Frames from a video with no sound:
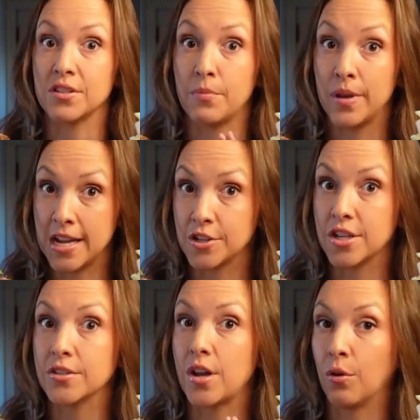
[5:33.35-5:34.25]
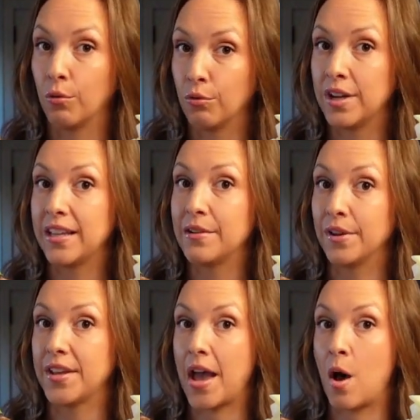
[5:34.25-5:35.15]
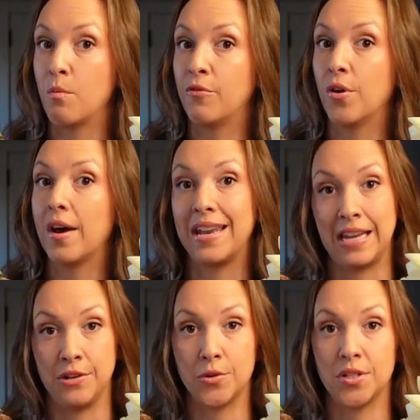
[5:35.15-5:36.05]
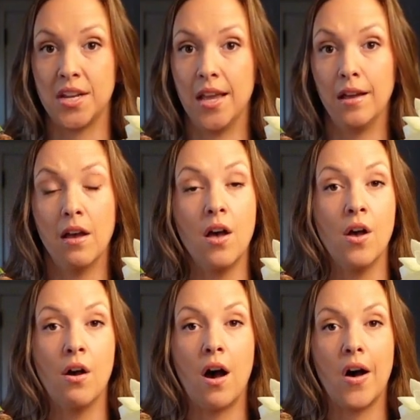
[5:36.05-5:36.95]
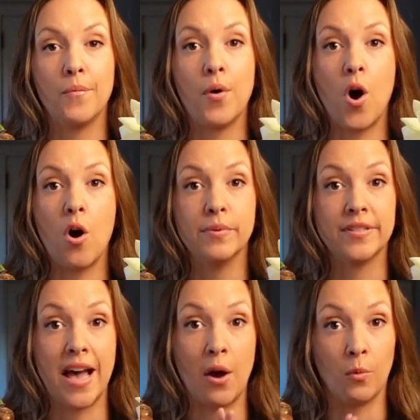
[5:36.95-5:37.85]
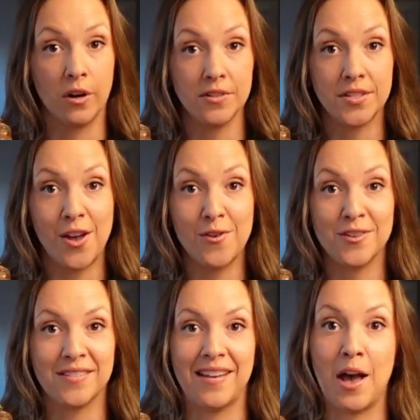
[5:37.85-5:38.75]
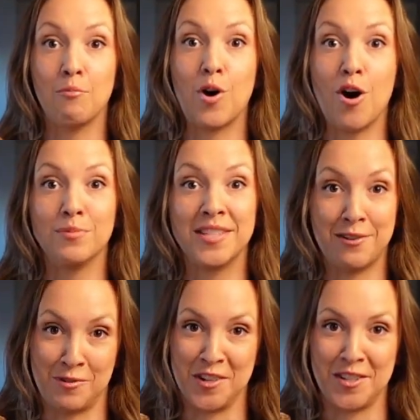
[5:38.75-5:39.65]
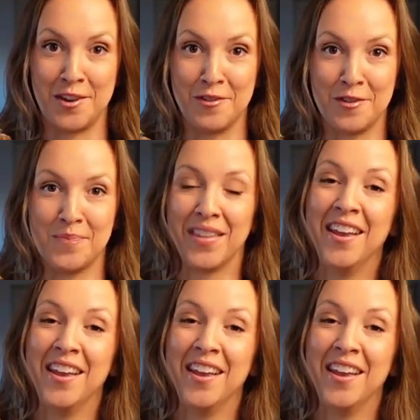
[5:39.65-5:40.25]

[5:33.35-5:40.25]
The pictures are really, really helpful and interesting of bulbs that weren't soaked and bulbs that were soaked.